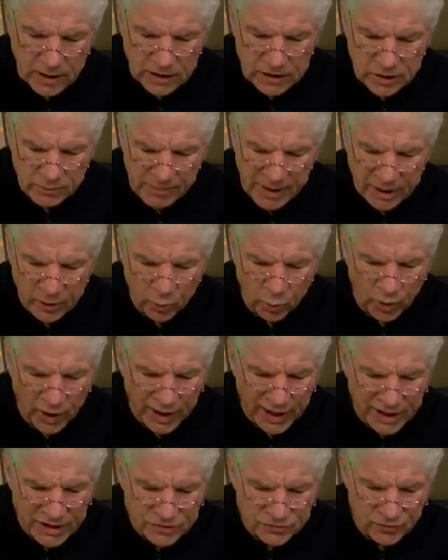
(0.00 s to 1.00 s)
no matter what
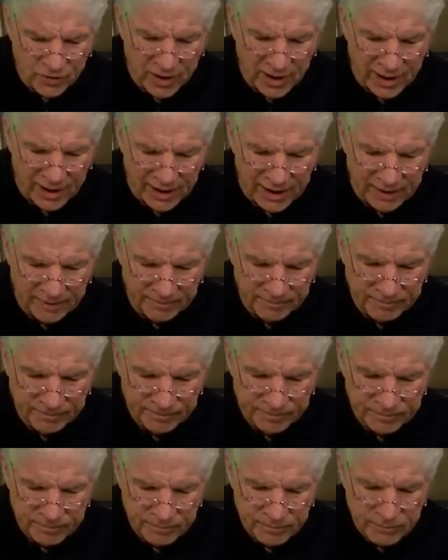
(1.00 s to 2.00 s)
I try,
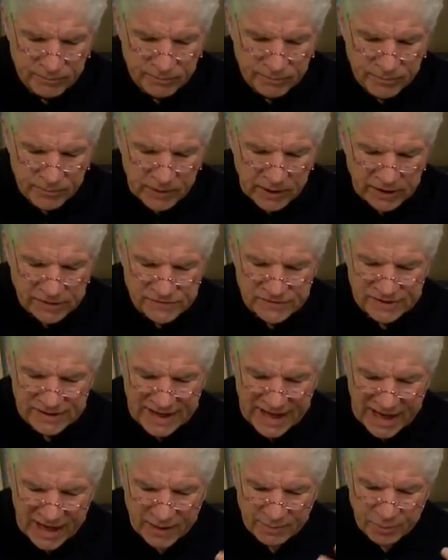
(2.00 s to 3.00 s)
it's in
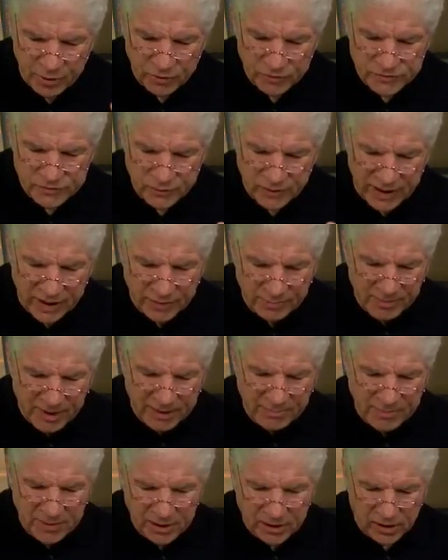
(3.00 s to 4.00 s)
the adipose around
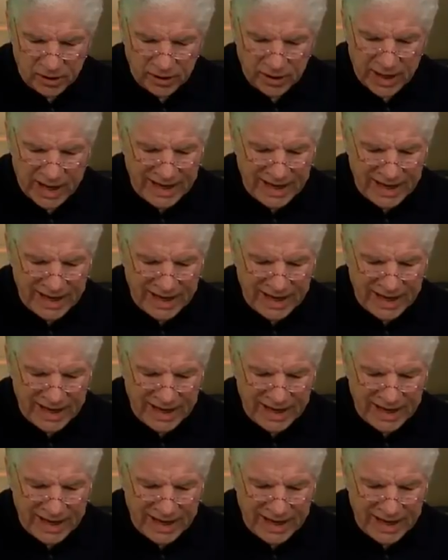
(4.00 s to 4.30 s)
my middle.